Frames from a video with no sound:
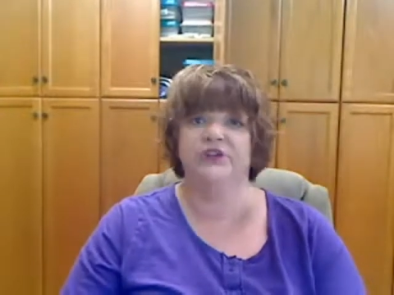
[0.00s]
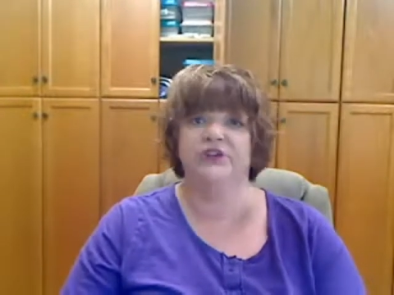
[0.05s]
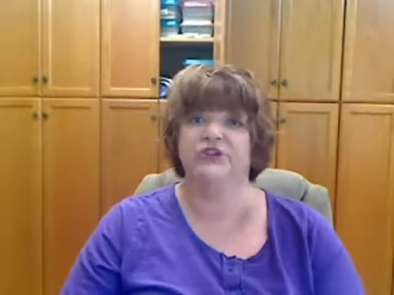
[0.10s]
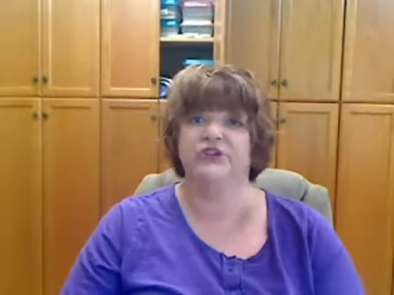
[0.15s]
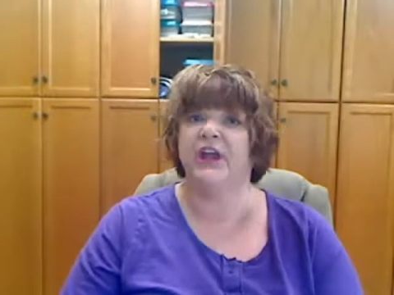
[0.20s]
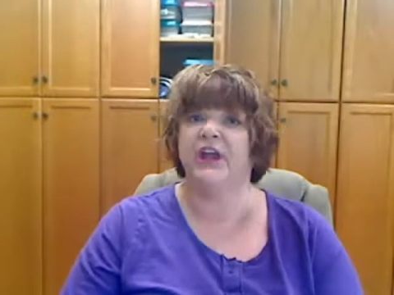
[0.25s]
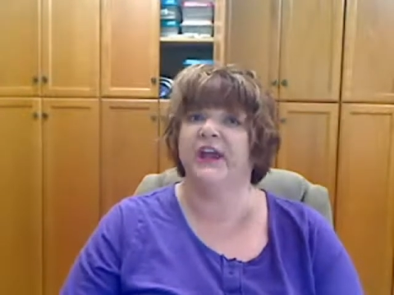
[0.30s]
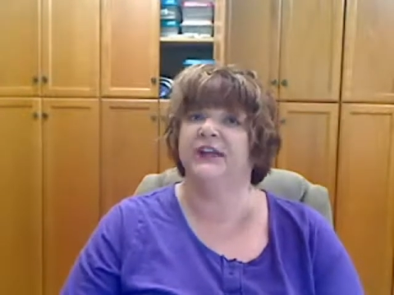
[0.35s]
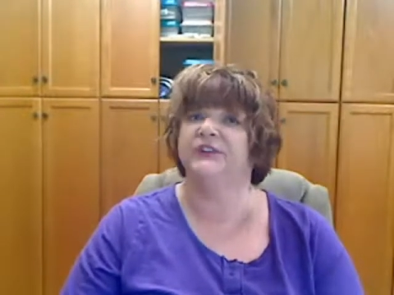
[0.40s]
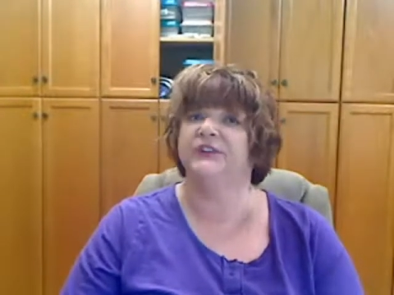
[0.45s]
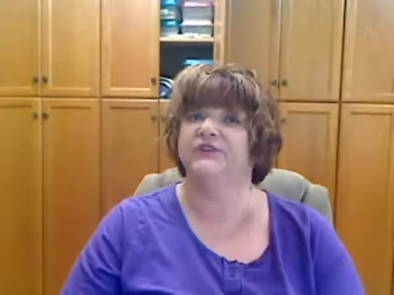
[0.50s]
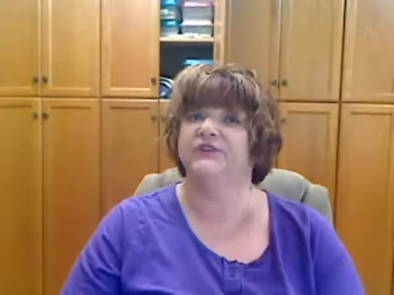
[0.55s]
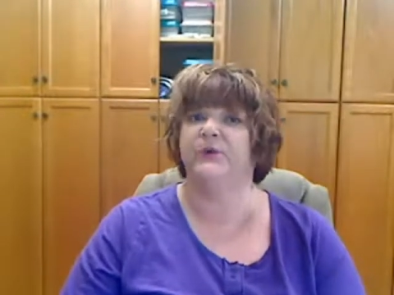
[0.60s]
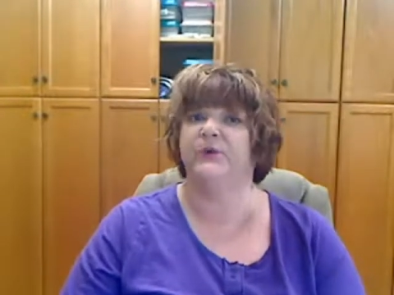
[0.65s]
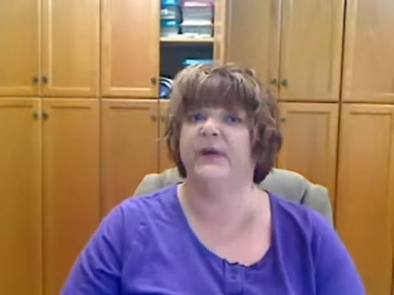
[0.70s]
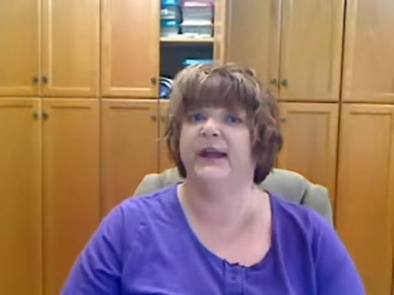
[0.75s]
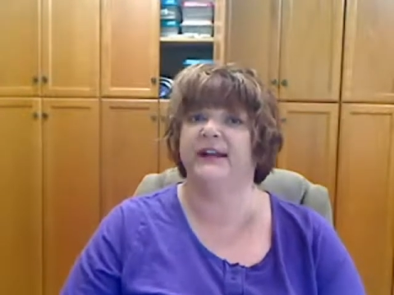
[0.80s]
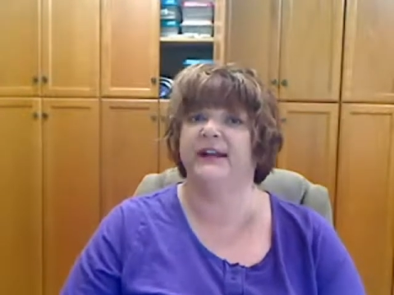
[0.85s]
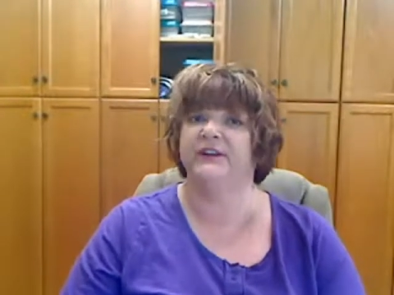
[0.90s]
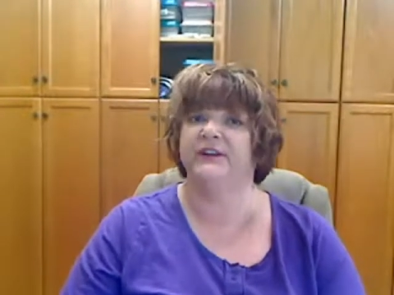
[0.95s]
change the
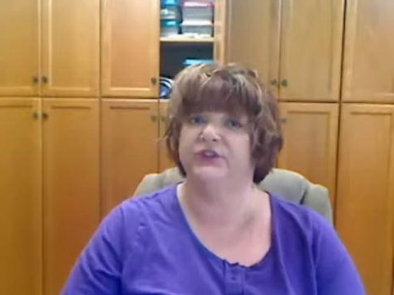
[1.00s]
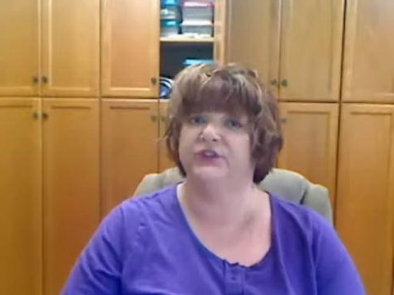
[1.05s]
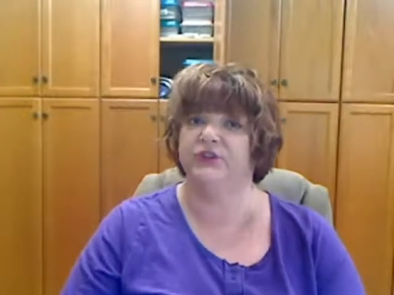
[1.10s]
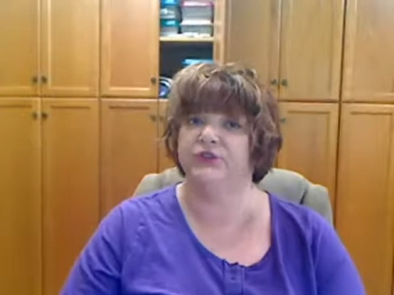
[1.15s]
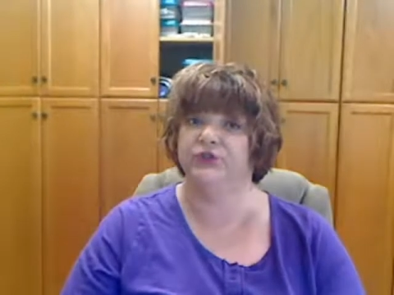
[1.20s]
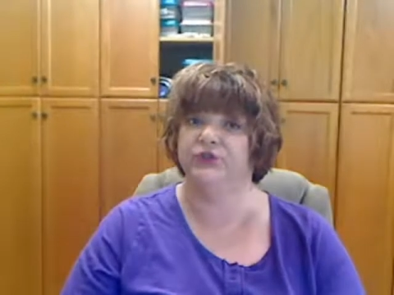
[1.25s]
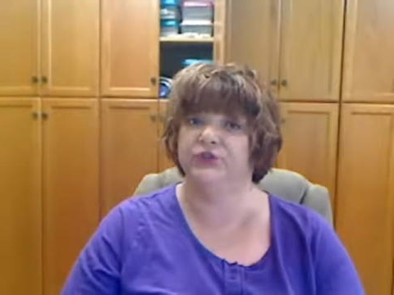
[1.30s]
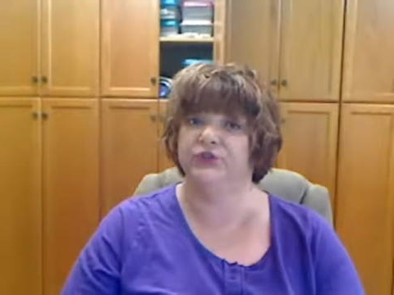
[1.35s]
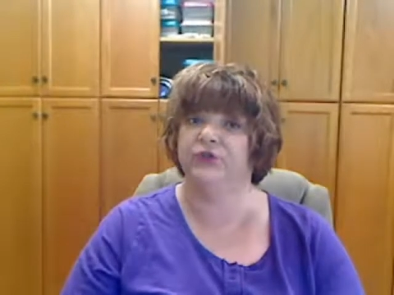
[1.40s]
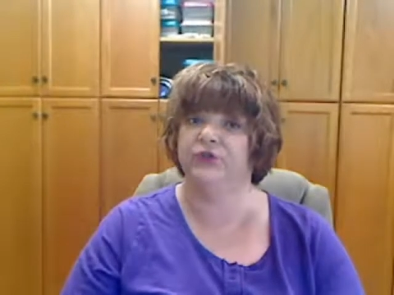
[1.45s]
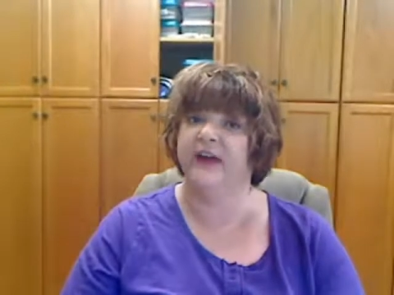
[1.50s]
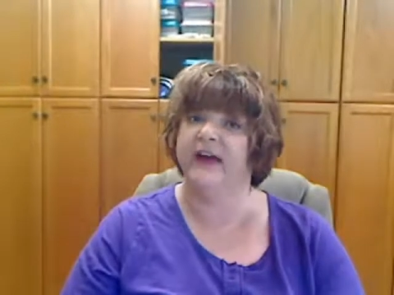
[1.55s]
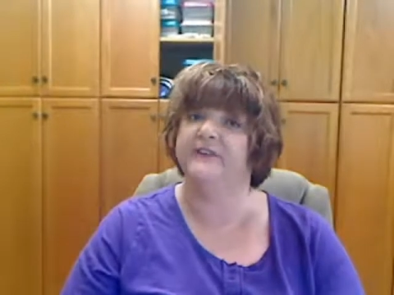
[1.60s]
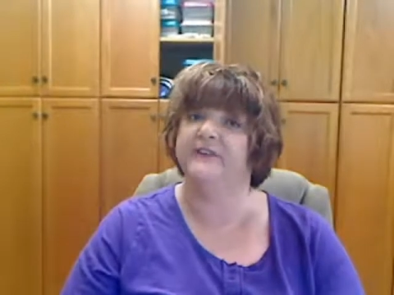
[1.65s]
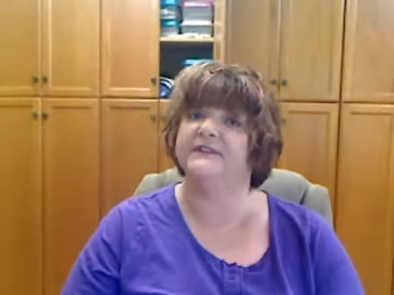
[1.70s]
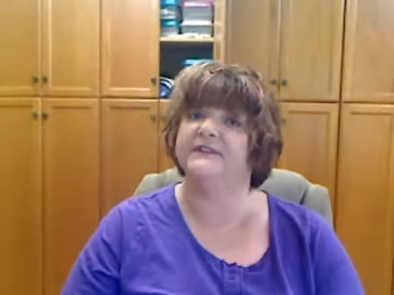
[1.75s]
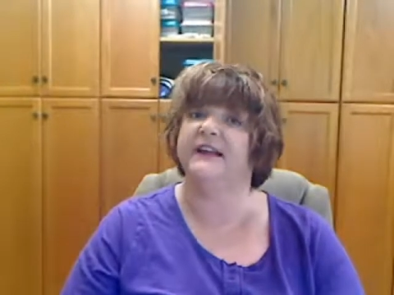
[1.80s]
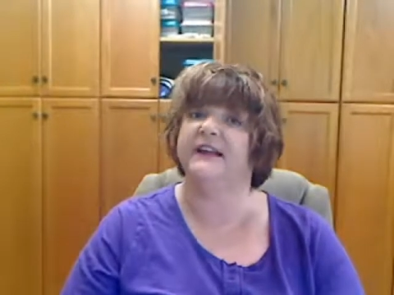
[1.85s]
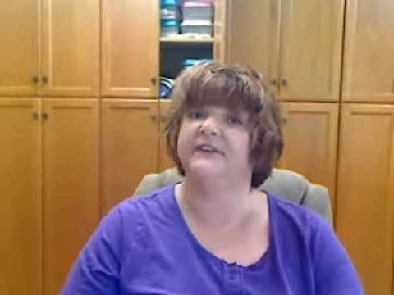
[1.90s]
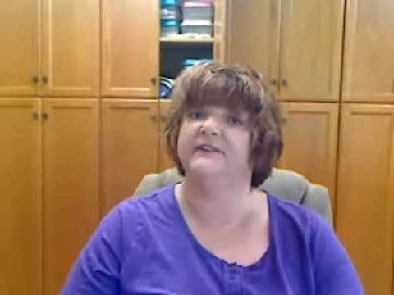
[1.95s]
way I do
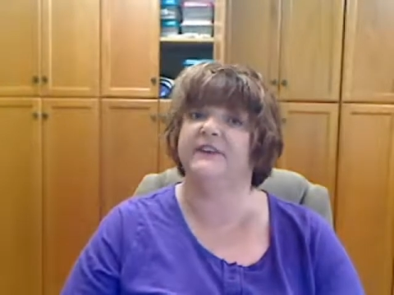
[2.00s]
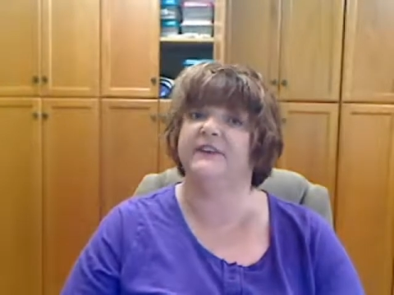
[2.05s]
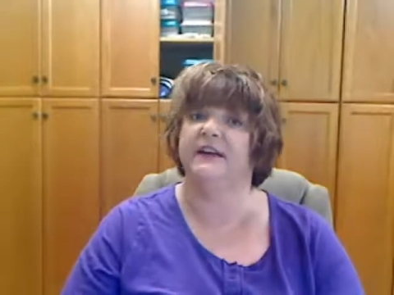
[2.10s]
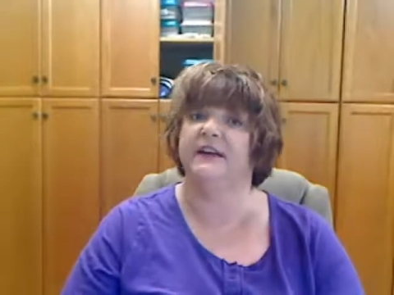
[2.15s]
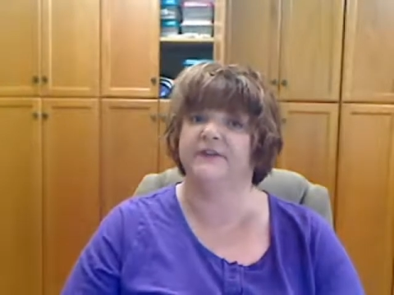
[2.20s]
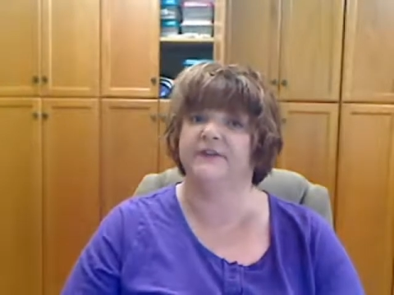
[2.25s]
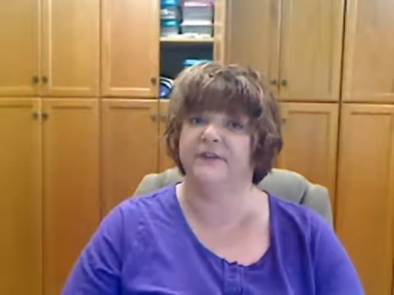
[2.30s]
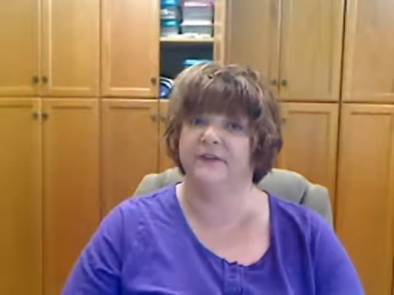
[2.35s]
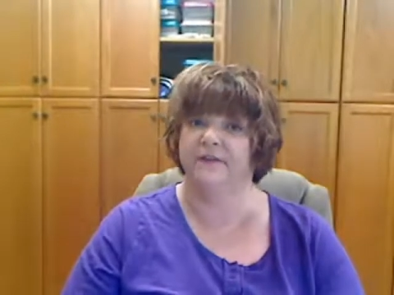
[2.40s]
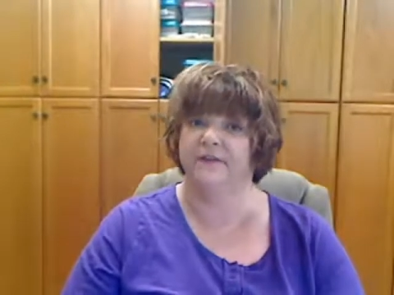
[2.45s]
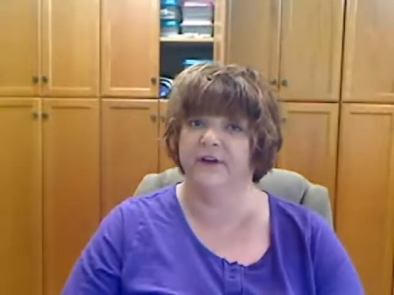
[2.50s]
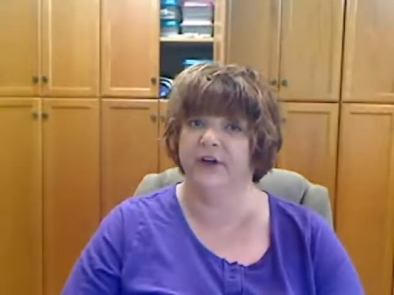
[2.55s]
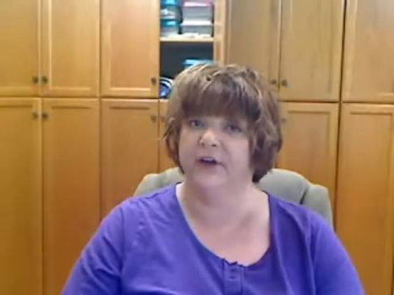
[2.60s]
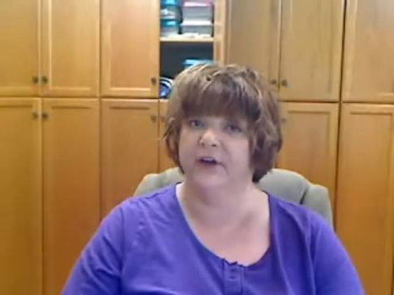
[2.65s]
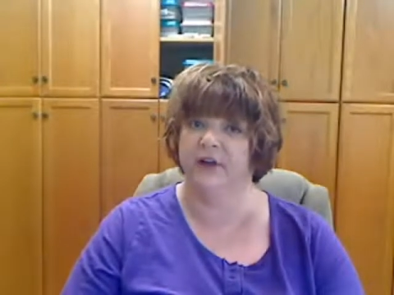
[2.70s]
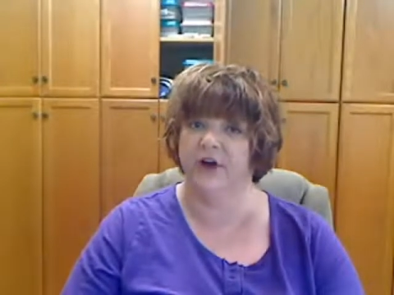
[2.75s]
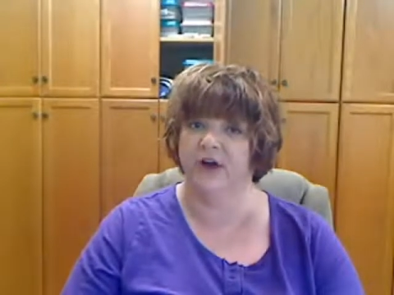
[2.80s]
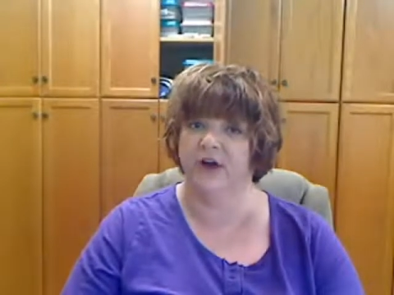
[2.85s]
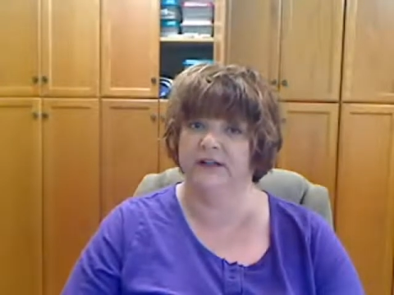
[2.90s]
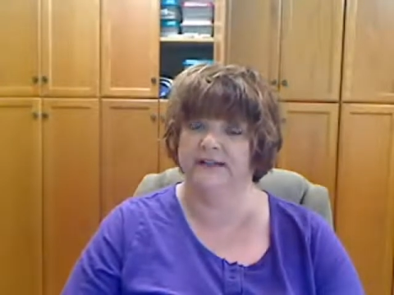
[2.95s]
crafts that I've done for a
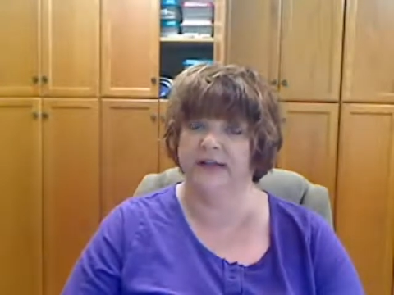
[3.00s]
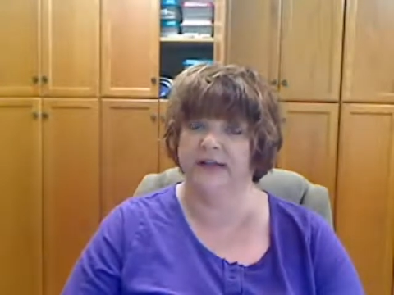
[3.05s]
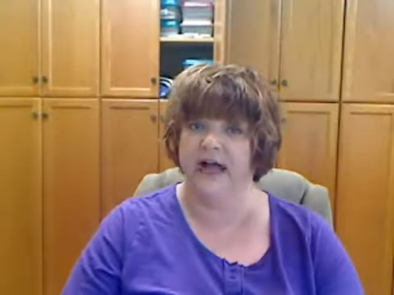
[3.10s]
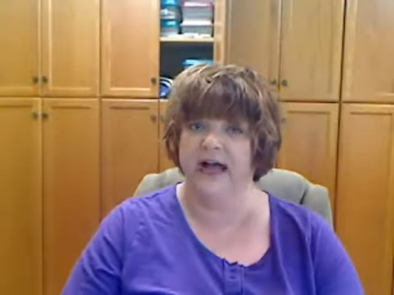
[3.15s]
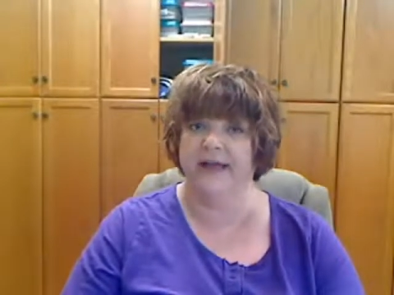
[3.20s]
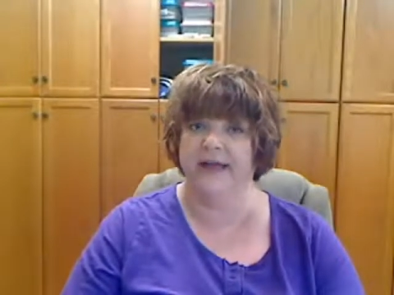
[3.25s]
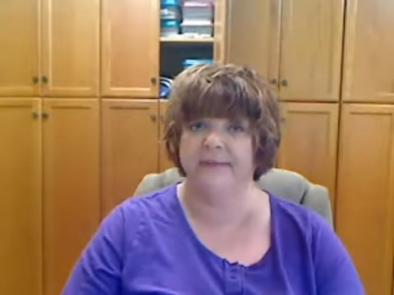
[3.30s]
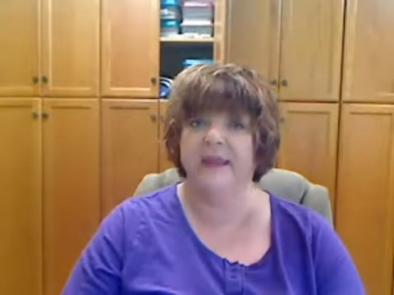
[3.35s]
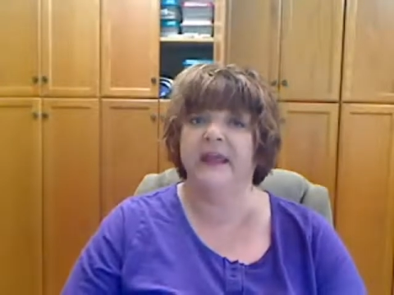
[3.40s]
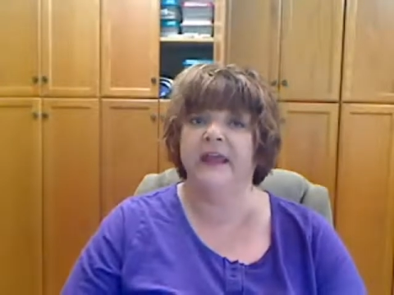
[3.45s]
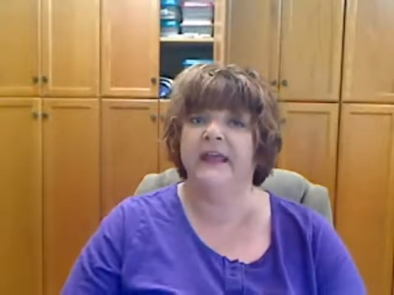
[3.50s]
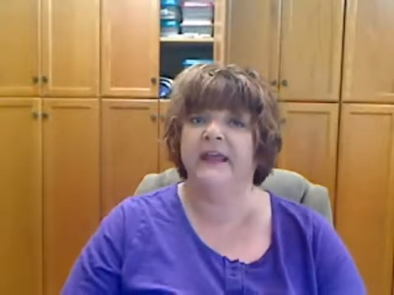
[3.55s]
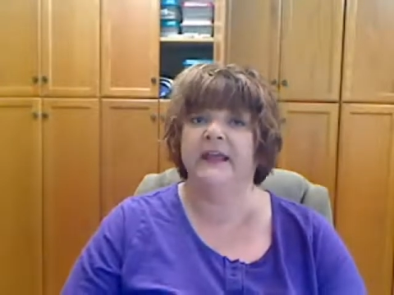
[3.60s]
very long time.